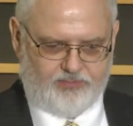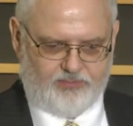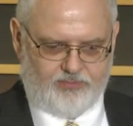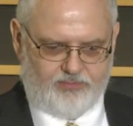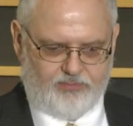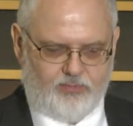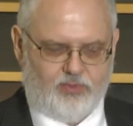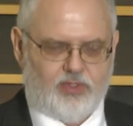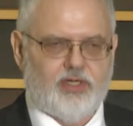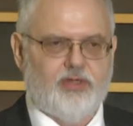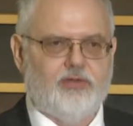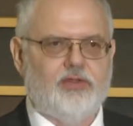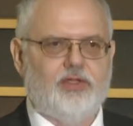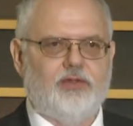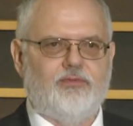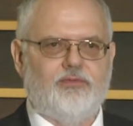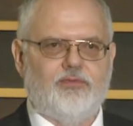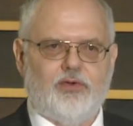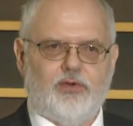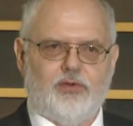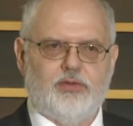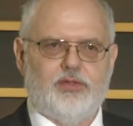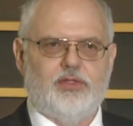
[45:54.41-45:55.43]
one of the
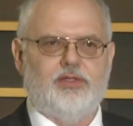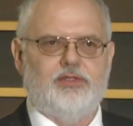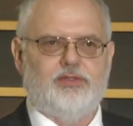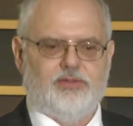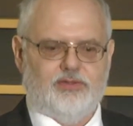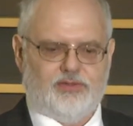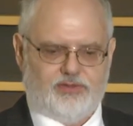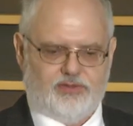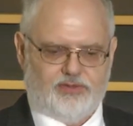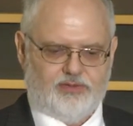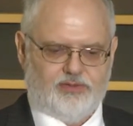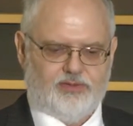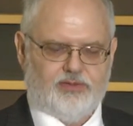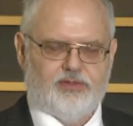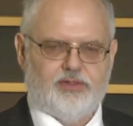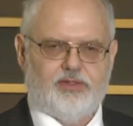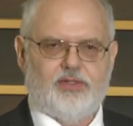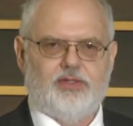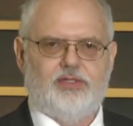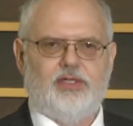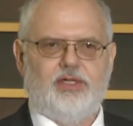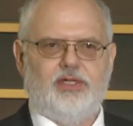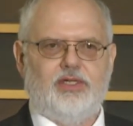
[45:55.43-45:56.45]
first
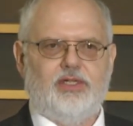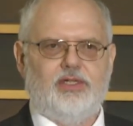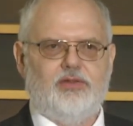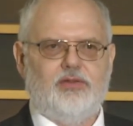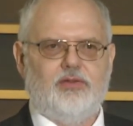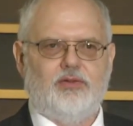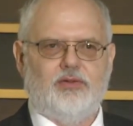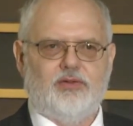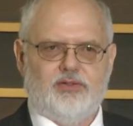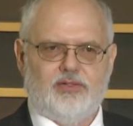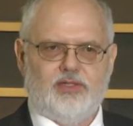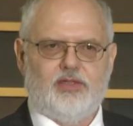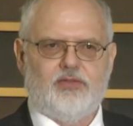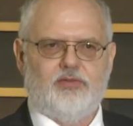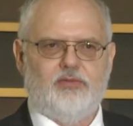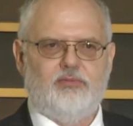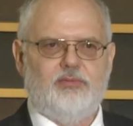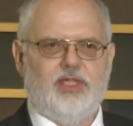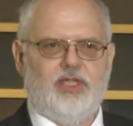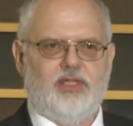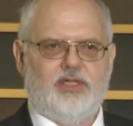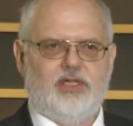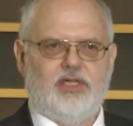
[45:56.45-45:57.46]
studies, or this
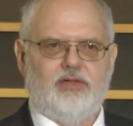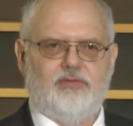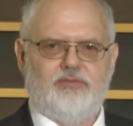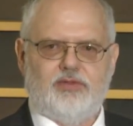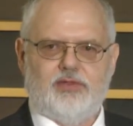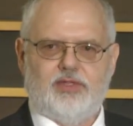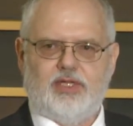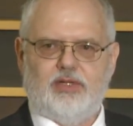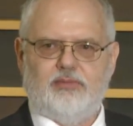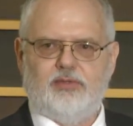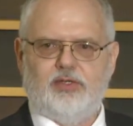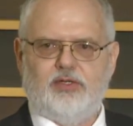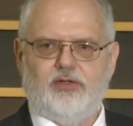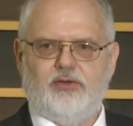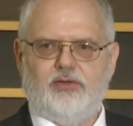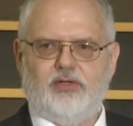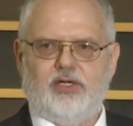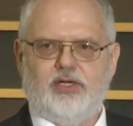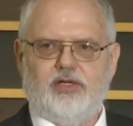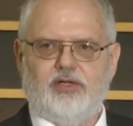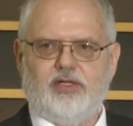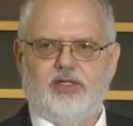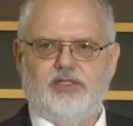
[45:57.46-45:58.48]
would be kind of seminal
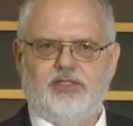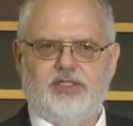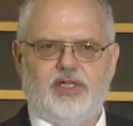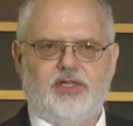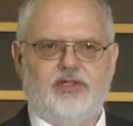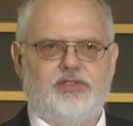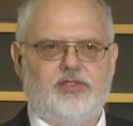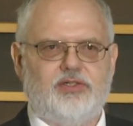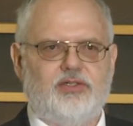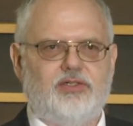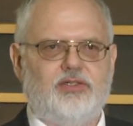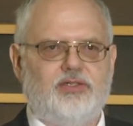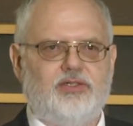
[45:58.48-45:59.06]
architecture.